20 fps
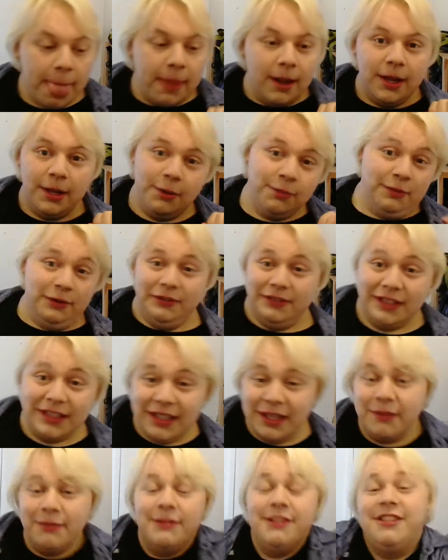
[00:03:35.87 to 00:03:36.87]
It wasn't,
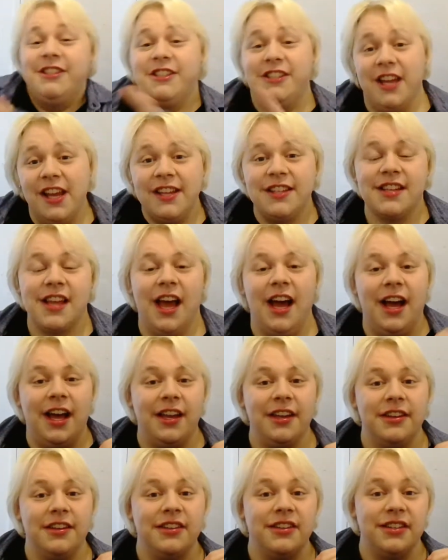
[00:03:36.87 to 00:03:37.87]
it was shit,
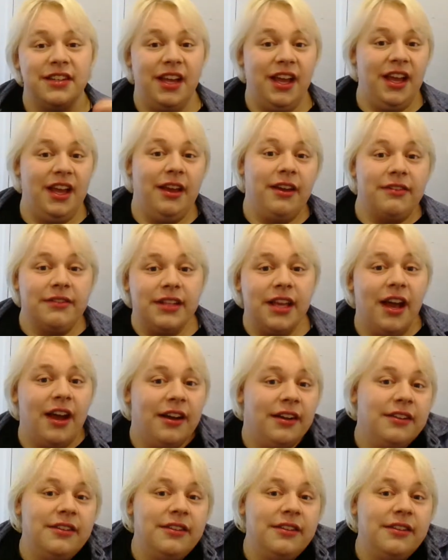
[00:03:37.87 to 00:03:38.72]
and yeah.